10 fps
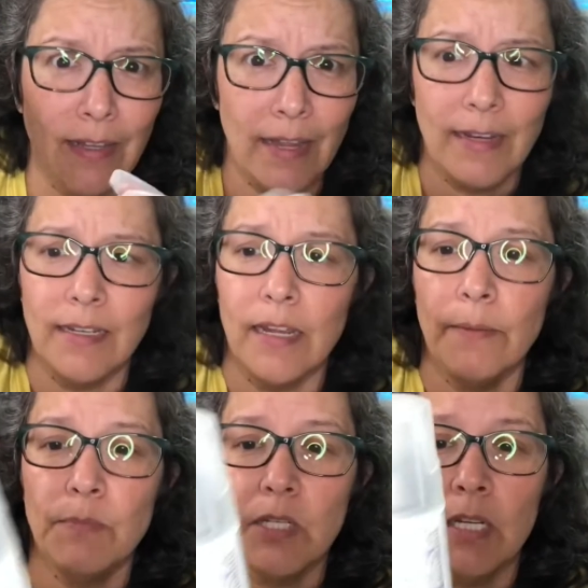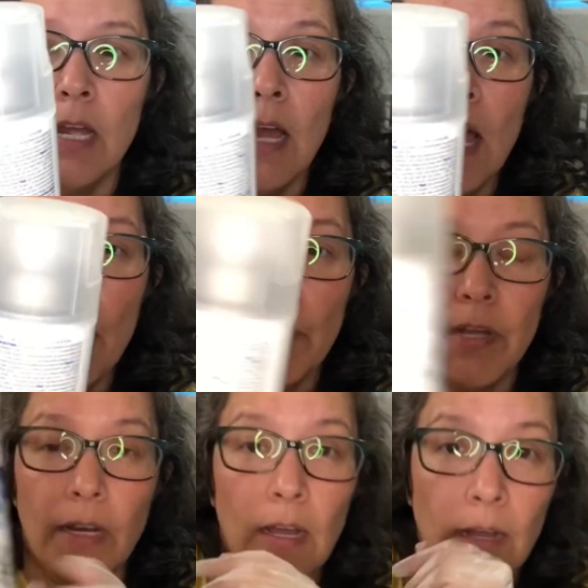light and empty.
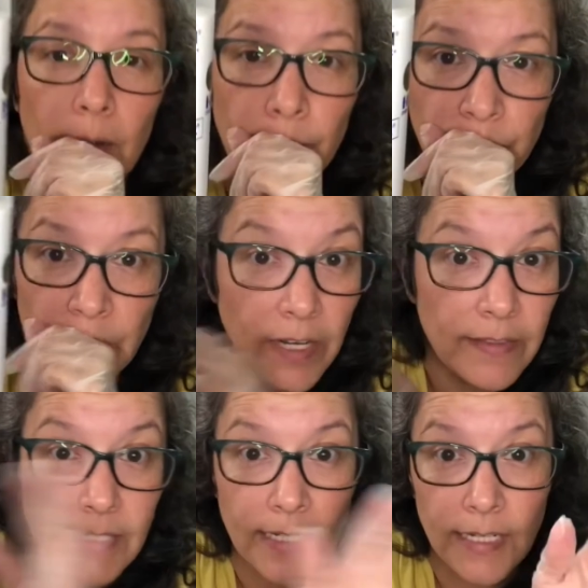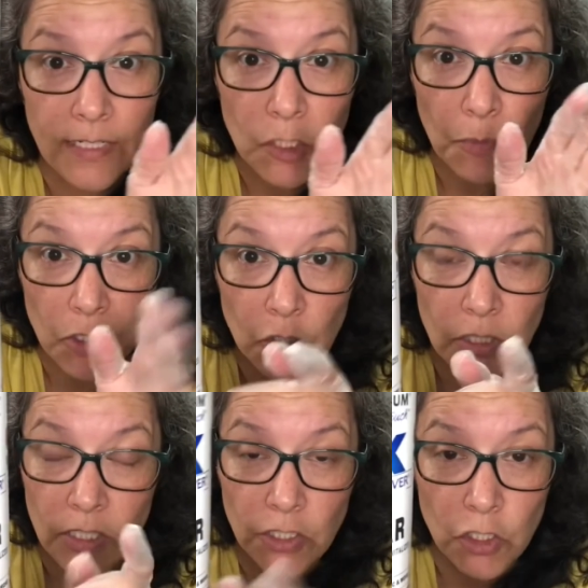But none of this again is sponsored.
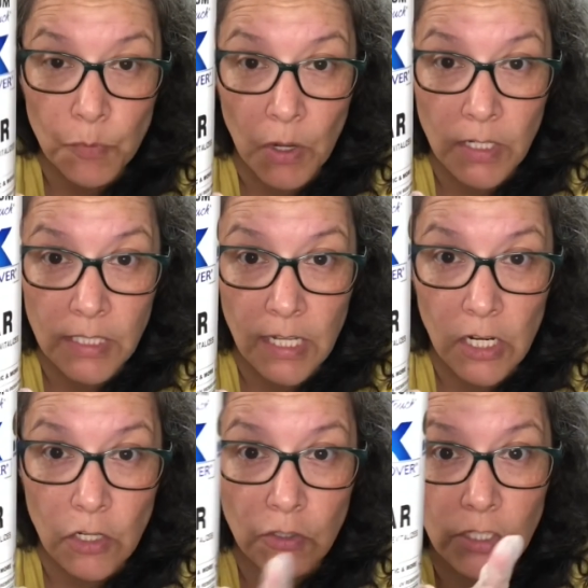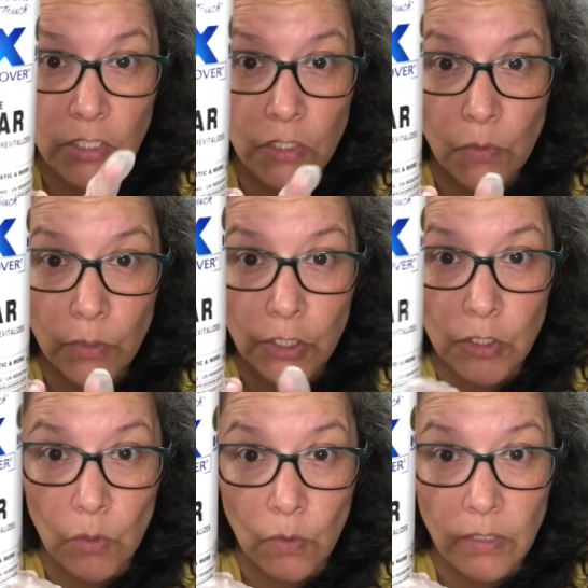This is just products that I use. This is the
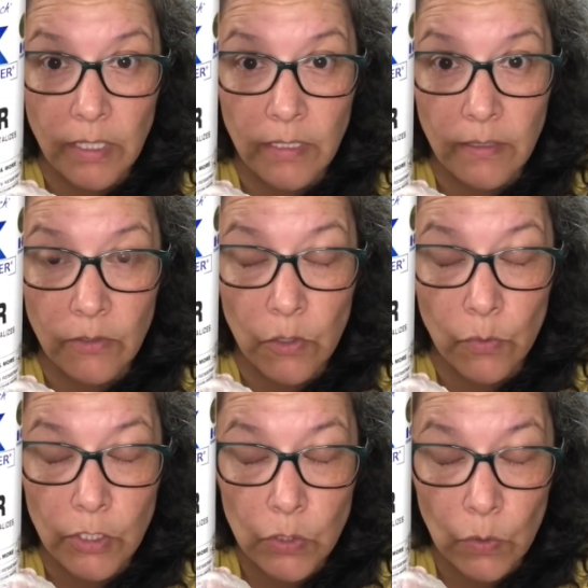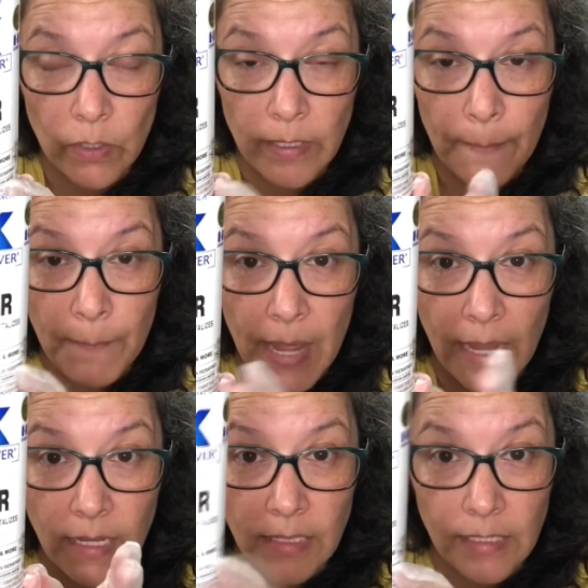Rust-Oleum Matte
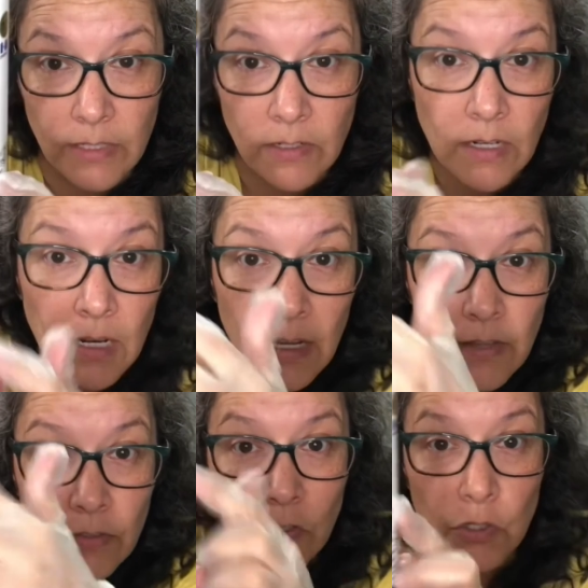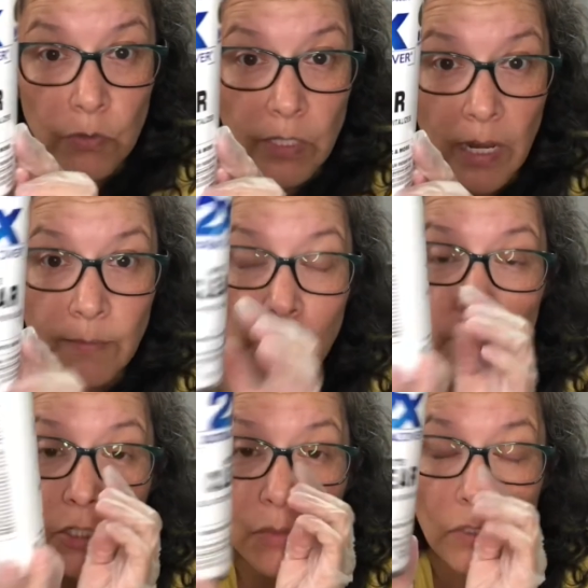Clear, the 2 times. So
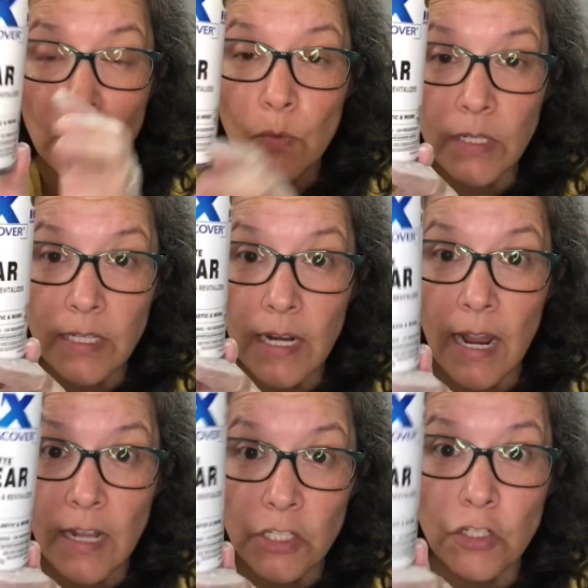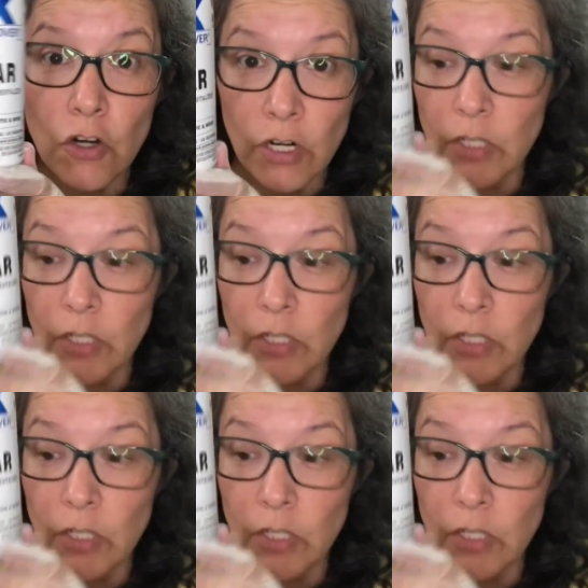this was the one that I had started